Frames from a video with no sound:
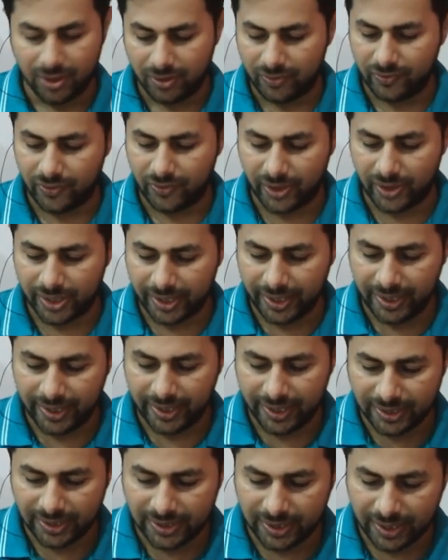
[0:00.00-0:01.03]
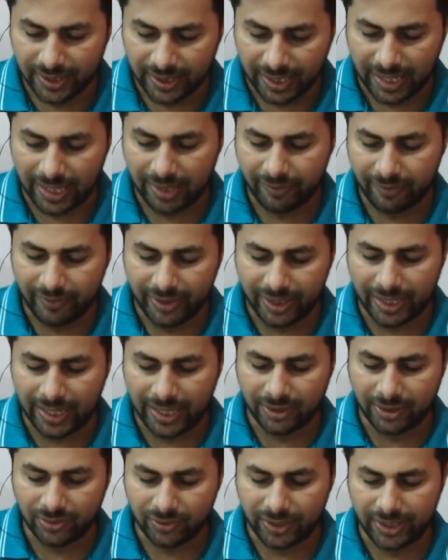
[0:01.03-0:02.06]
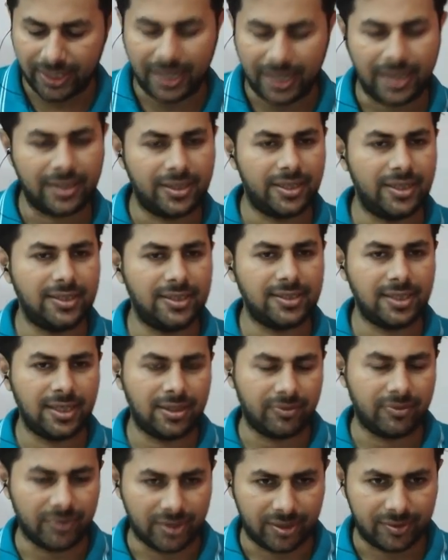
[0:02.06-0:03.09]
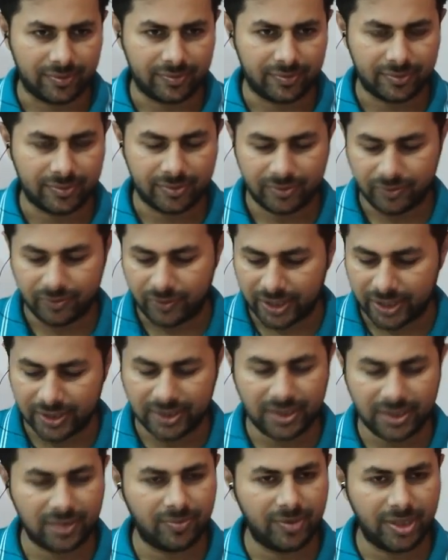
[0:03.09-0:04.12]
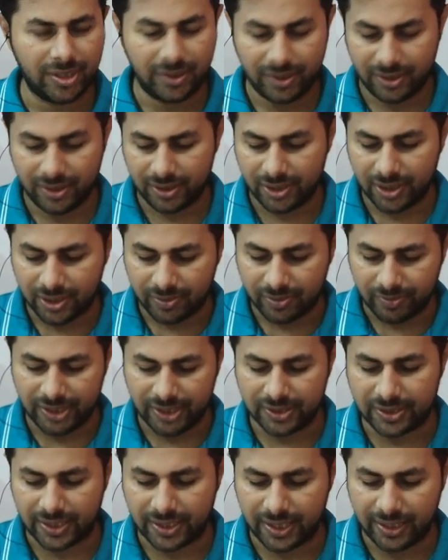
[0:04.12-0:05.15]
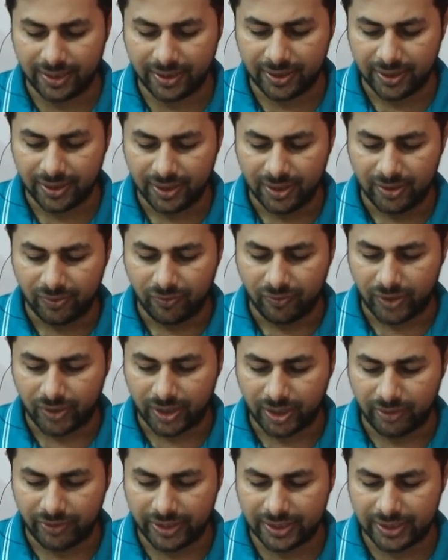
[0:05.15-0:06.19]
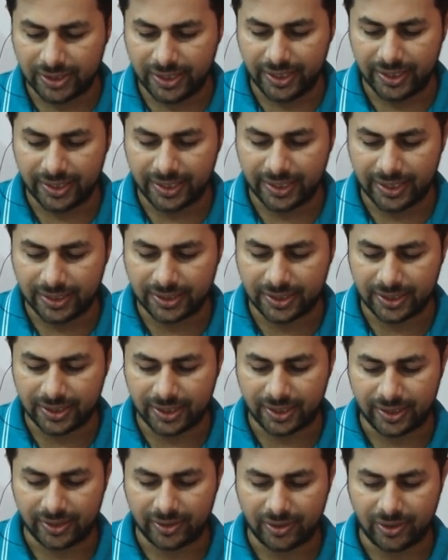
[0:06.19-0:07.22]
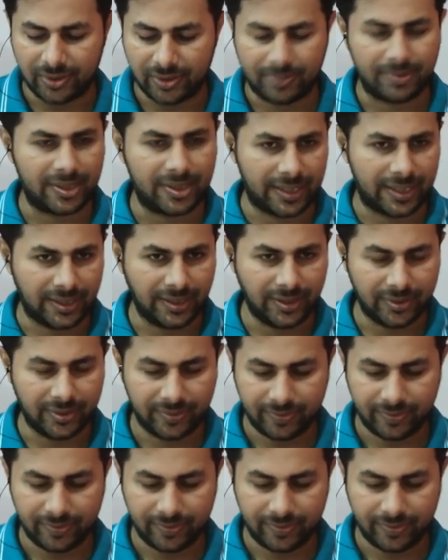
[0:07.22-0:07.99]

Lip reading: for intensity I1, I2 and I3 is equal. What does it mean? It means that whatever is the intensity of light,